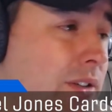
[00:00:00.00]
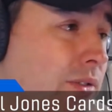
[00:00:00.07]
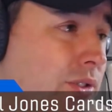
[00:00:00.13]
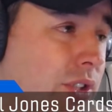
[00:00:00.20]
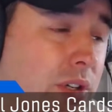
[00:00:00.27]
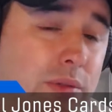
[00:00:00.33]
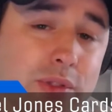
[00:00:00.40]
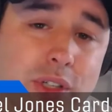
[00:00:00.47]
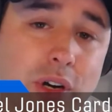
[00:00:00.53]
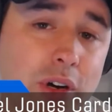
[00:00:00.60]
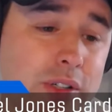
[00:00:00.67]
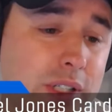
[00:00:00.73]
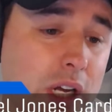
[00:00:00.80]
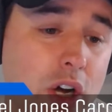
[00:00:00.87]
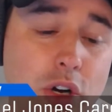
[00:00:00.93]
Jones cards,
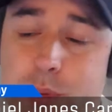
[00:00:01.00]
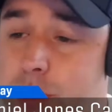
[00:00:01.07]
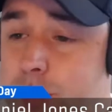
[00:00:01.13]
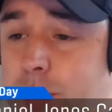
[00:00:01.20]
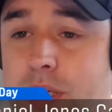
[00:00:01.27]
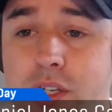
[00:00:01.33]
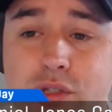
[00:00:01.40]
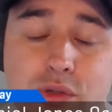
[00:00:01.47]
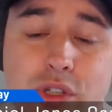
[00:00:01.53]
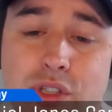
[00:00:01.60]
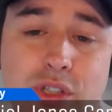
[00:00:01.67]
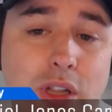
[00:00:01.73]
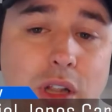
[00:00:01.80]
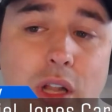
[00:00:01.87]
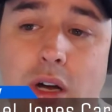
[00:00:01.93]
I hope it's because you just
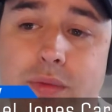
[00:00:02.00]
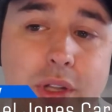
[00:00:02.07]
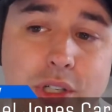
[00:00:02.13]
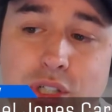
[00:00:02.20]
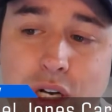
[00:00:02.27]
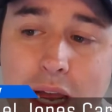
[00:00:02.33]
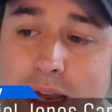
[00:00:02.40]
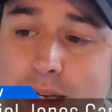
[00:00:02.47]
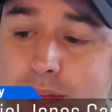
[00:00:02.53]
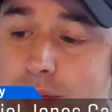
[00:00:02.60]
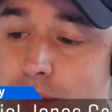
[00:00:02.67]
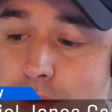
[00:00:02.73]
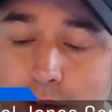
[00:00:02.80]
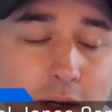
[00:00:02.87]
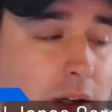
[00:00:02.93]
love the Giants,
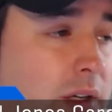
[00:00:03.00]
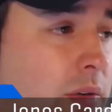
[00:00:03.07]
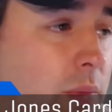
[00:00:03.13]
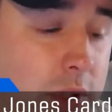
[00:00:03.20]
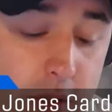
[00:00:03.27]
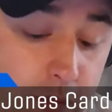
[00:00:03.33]
which if